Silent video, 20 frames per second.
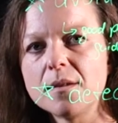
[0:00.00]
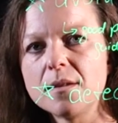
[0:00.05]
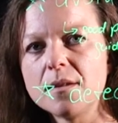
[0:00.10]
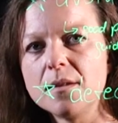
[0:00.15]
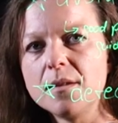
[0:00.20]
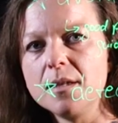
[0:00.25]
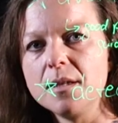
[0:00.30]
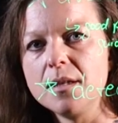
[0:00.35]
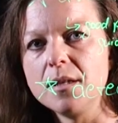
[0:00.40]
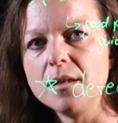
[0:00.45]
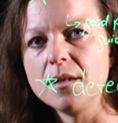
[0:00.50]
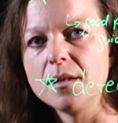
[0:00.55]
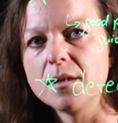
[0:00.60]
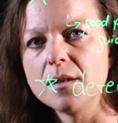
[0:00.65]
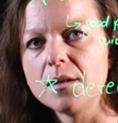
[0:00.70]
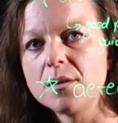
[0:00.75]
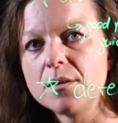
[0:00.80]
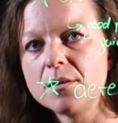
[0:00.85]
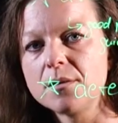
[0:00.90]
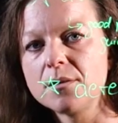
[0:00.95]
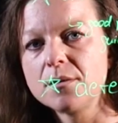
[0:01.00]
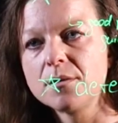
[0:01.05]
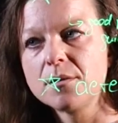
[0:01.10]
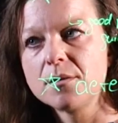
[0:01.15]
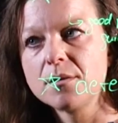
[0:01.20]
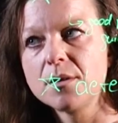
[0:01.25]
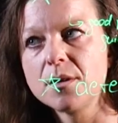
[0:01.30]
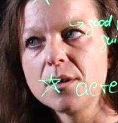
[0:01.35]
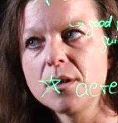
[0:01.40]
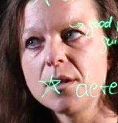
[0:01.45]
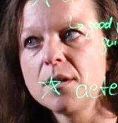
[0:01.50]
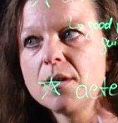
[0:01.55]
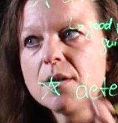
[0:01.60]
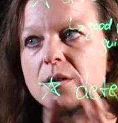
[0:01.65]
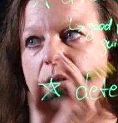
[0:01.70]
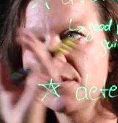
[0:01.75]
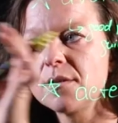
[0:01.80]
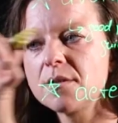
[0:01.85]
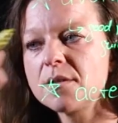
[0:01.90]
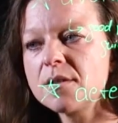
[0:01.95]
the
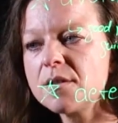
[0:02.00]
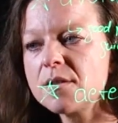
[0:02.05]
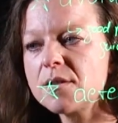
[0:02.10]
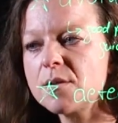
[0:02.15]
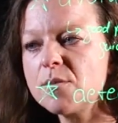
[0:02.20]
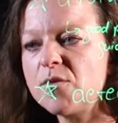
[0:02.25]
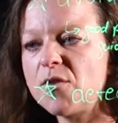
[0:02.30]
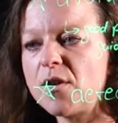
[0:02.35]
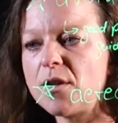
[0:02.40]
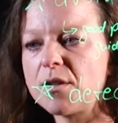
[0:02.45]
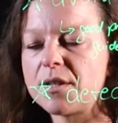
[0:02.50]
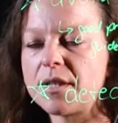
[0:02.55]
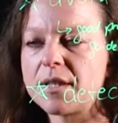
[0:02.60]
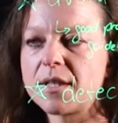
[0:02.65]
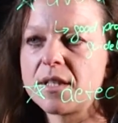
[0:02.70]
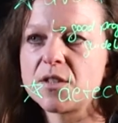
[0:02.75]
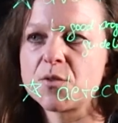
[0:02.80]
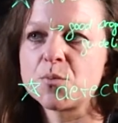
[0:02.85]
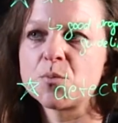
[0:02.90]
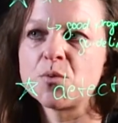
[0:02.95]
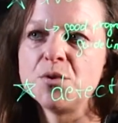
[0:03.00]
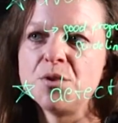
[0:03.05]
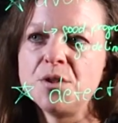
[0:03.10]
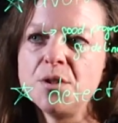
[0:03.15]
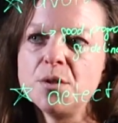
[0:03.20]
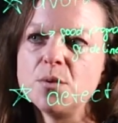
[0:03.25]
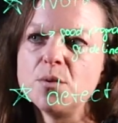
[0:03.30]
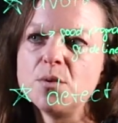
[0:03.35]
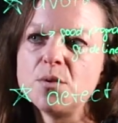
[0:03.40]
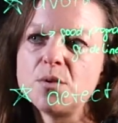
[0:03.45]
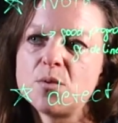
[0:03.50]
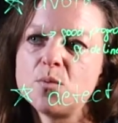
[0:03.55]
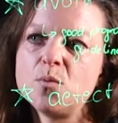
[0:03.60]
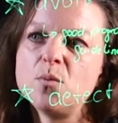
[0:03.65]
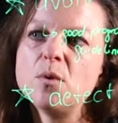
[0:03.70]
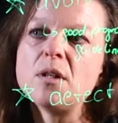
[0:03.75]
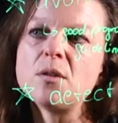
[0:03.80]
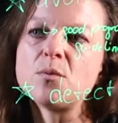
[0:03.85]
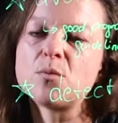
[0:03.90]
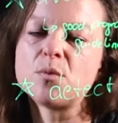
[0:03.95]
system fault that gets produced
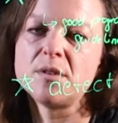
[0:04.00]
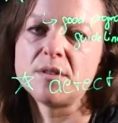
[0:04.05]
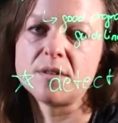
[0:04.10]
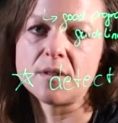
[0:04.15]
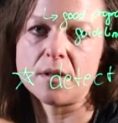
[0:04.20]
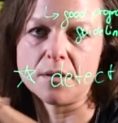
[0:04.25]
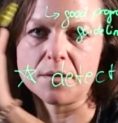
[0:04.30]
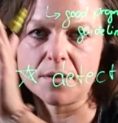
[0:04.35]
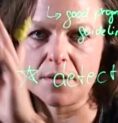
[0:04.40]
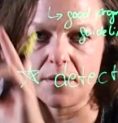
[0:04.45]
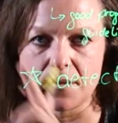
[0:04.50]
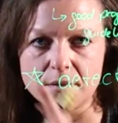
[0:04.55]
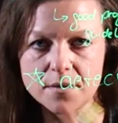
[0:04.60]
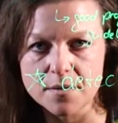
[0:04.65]
will result in